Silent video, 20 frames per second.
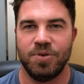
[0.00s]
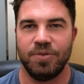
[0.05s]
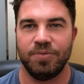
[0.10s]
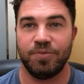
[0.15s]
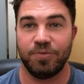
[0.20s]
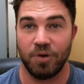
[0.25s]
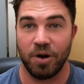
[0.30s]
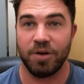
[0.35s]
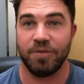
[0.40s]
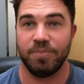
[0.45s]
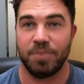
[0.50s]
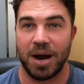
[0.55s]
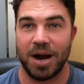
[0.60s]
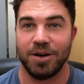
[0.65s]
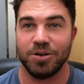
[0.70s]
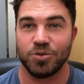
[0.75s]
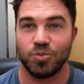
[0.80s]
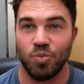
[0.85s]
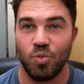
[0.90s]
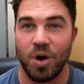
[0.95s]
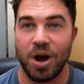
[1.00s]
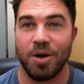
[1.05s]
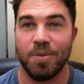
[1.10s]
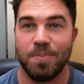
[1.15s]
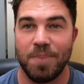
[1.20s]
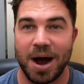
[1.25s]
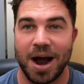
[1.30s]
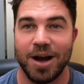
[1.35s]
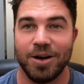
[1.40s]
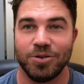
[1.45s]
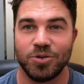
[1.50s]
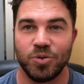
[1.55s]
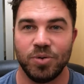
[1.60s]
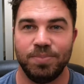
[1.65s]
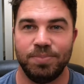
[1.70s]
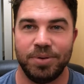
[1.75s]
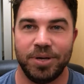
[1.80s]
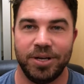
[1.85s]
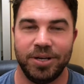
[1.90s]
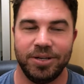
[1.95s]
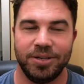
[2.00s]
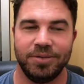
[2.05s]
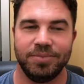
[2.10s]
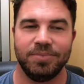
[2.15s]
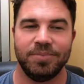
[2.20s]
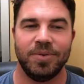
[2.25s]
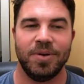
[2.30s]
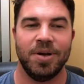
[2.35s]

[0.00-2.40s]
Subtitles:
in front of buyers, where buyers would be.